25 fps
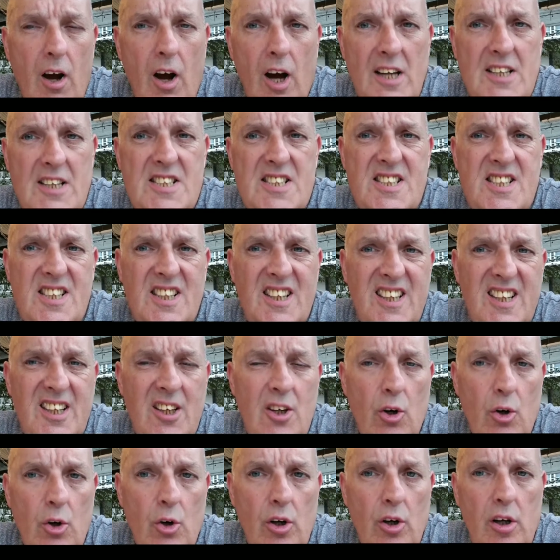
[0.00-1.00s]
iced tea
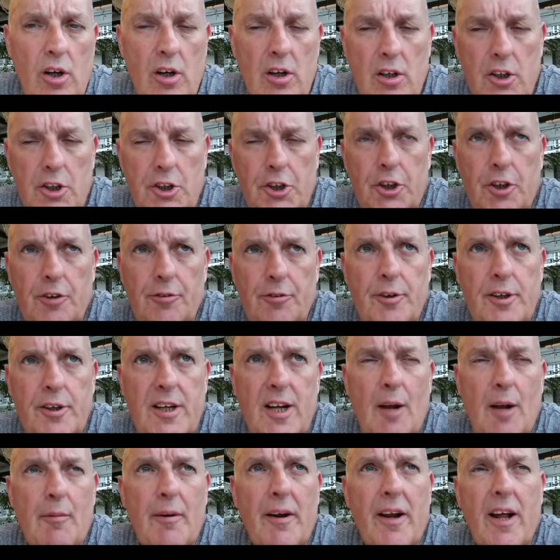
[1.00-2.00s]
or a sugar-free
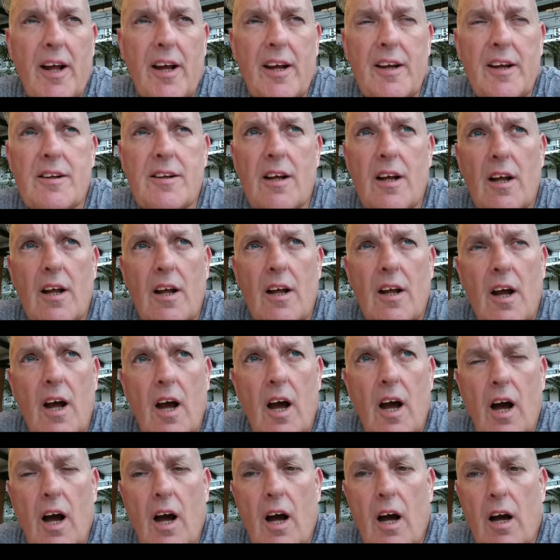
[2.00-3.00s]
lemonade,
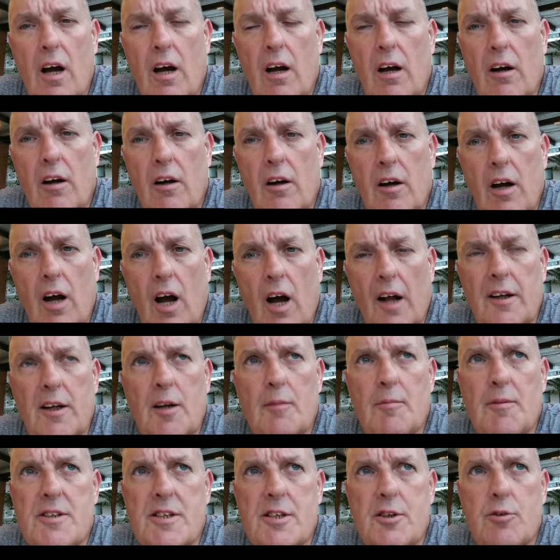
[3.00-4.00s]

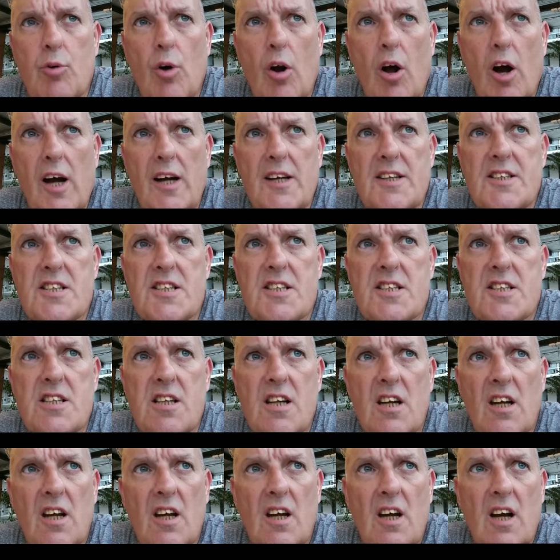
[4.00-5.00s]
unlimited rice,
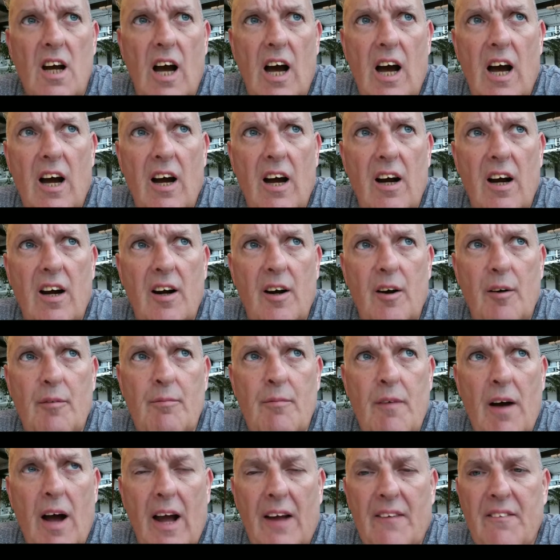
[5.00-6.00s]

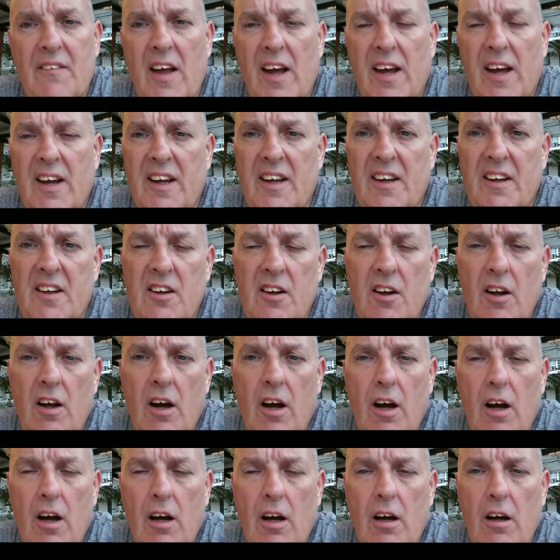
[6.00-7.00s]
and then
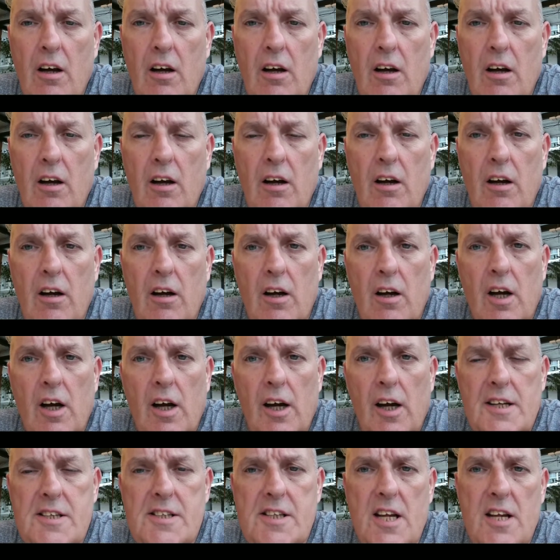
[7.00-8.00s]

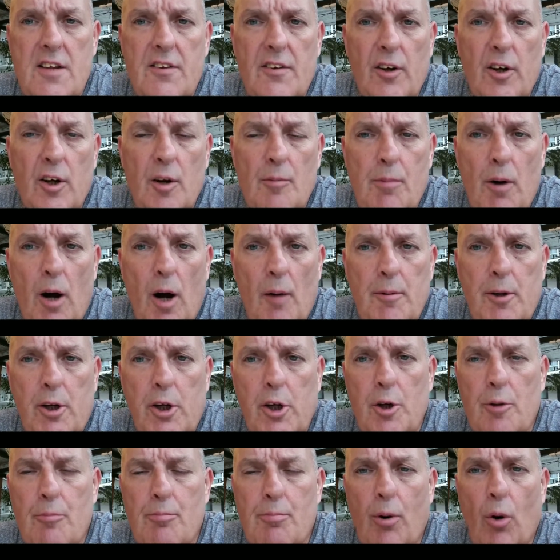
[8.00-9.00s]
it's either a
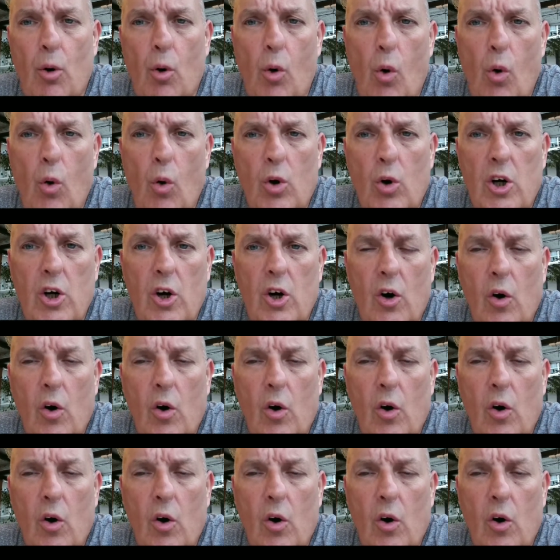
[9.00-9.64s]
barbecue pork or